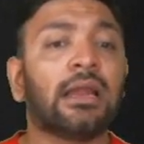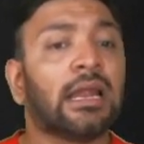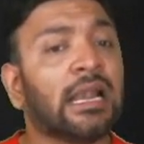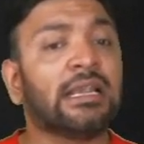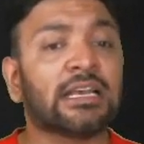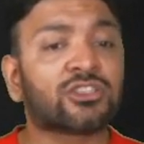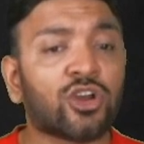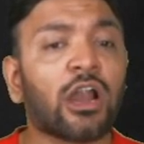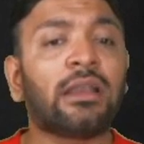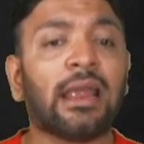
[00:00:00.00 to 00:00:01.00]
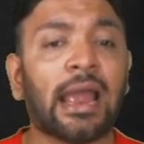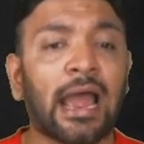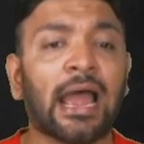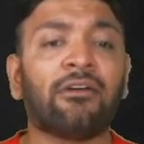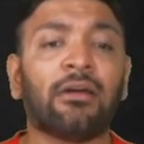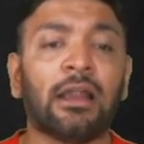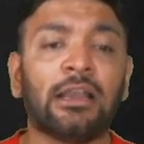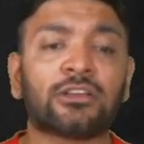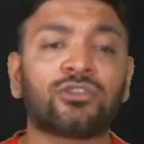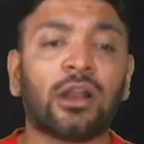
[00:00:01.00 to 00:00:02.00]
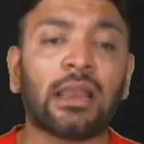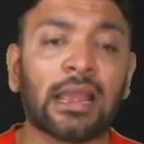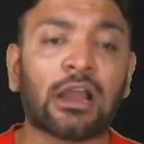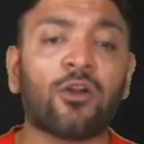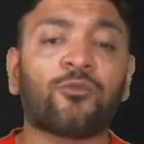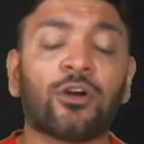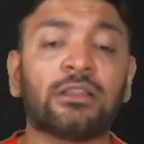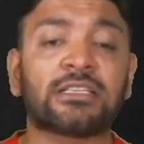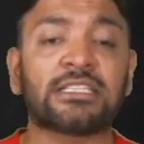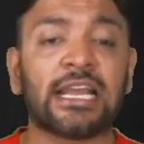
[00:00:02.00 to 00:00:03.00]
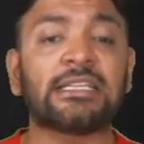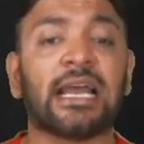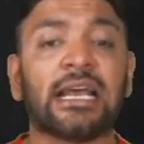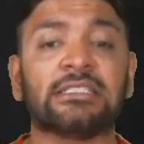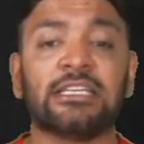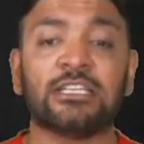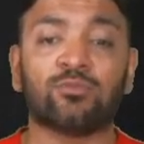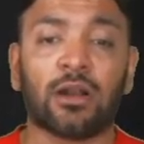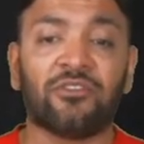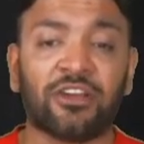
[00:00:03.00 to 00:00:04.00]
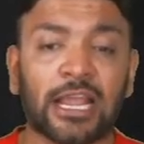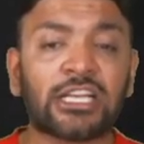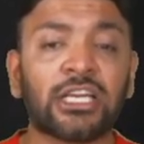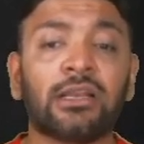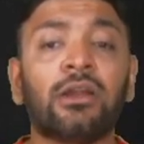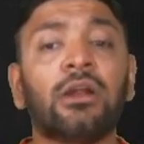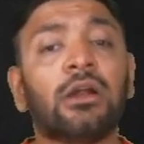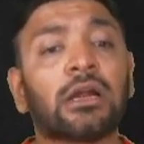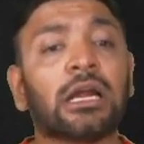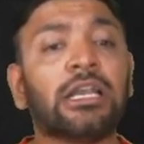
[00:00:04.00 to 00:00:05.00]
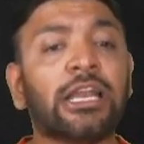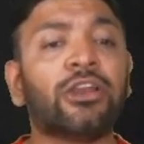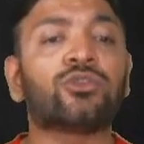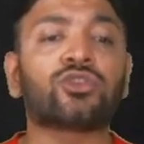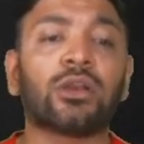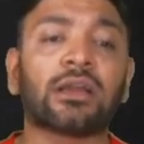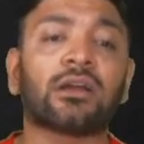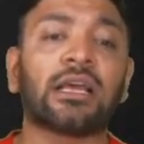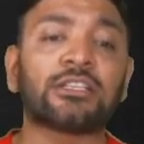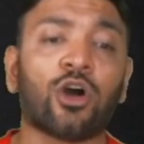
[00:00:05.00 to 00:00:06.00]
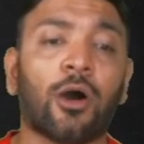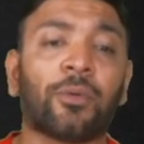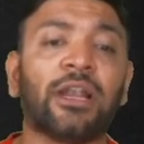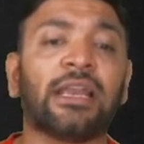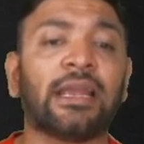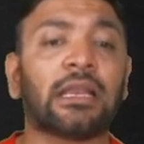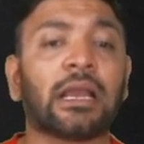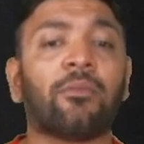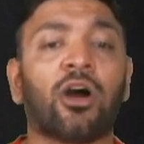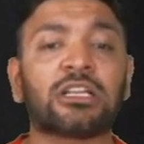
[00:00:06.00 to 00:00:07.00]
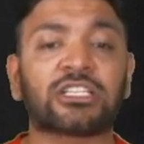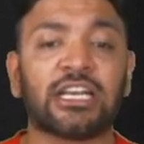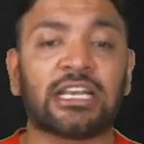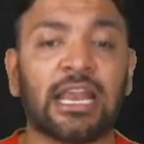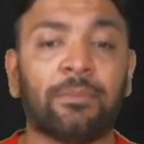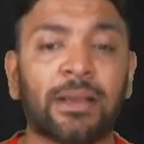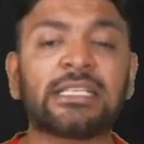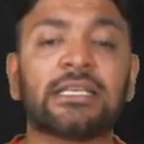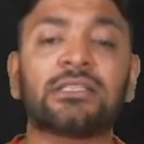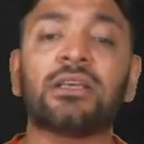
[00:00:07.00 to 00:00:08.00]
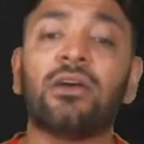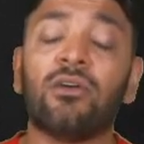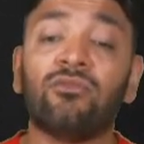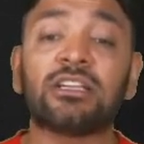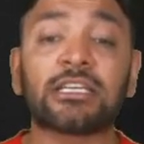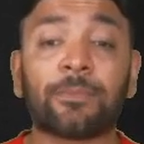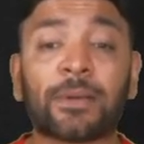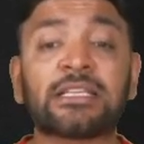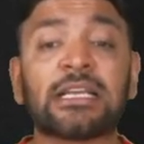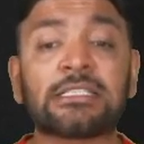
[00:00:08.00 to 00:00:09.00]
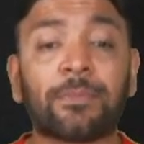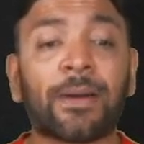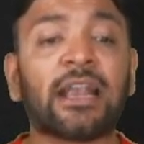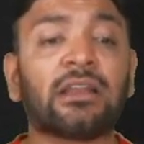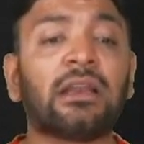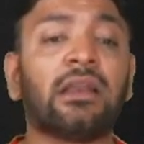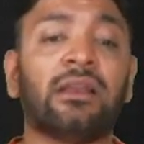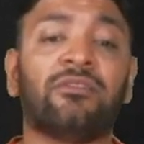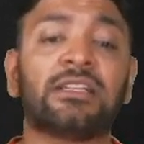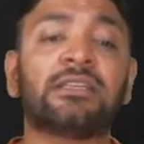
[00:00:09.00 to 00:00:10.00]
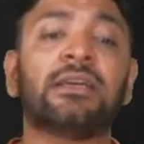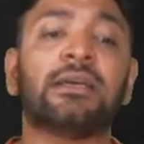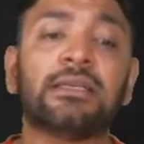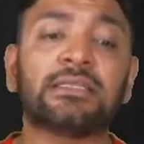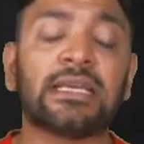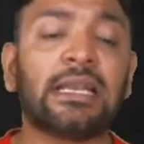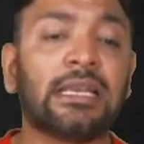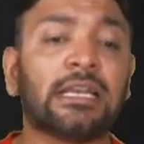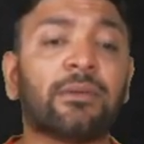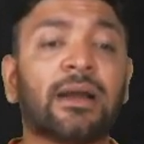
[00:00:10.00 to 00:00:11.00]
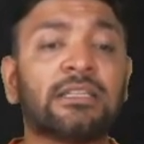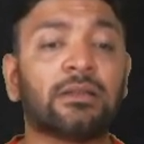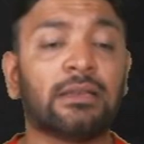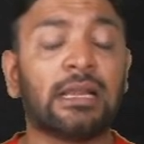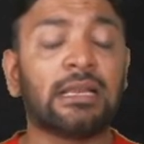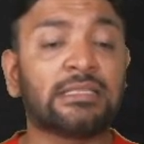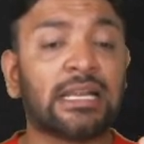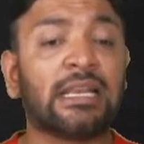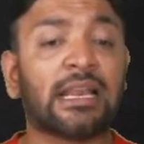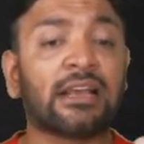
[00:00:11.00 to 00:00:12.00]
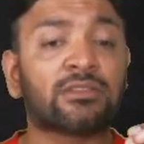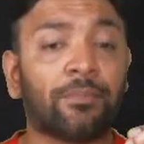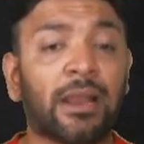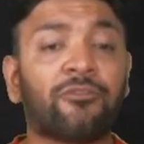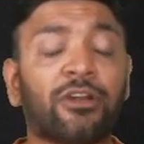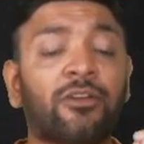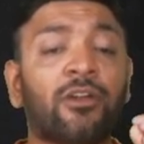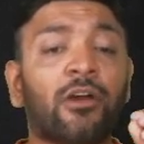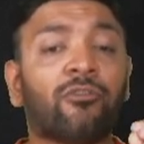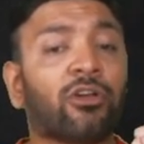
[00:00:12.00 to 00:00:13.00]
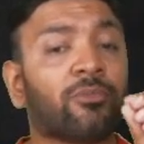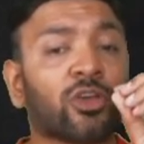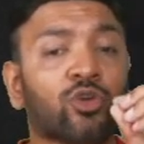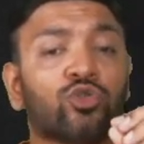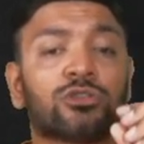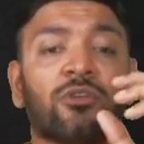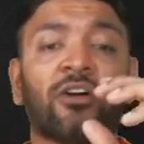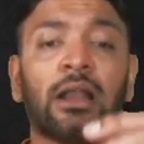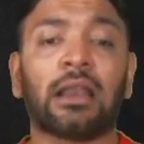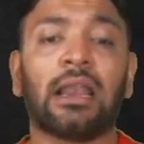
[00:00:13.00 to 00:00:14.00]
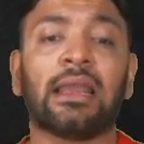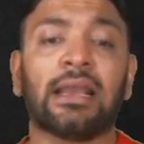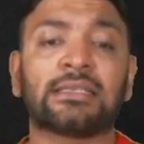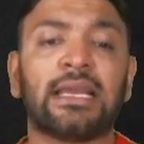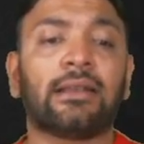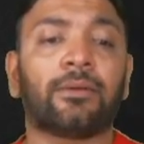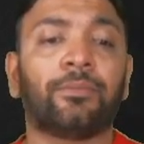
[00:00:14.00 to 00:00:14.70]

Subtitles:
L does not account for this change as lease modification, continues to recognize operating income on straight line basis, which represents the pattern in which Z derives the benefit from the use of underlying asset.